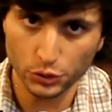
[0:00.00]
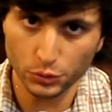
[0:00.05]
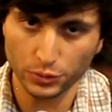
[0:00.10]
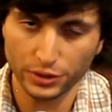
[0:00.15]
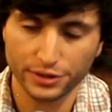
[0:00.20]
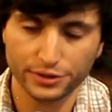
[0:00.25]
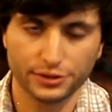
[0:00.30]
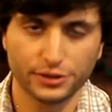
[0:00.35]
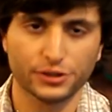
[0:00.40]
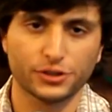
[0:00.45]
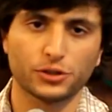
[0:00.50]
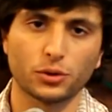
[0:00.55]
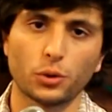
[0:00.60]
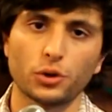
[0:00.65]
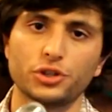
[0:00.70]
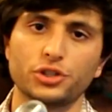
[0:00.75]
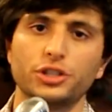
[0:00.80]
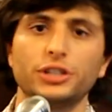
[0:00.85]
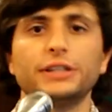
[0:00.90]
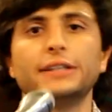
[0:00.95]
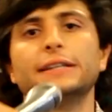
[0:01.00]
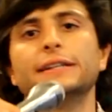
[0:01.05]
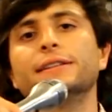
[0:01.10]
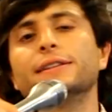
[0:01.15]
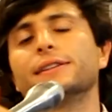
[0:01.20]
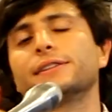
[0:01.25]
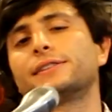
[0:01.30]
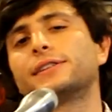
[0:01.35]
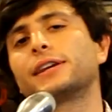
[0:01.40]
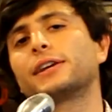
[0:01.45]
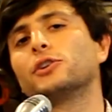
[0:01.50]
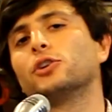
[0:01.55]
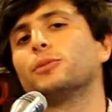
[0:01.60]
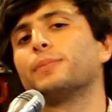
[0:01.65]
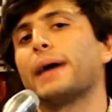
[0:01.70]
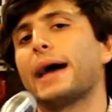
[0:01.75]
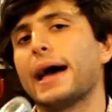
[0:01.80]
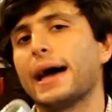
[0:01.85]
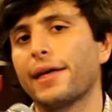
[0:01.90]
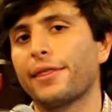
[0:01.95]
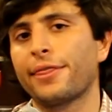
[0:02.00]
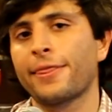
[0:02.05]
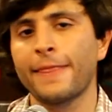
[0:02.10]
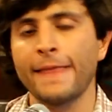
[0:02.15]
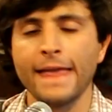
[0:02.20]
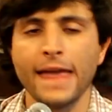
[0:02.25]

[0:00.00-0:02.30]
with distortion in the signal path,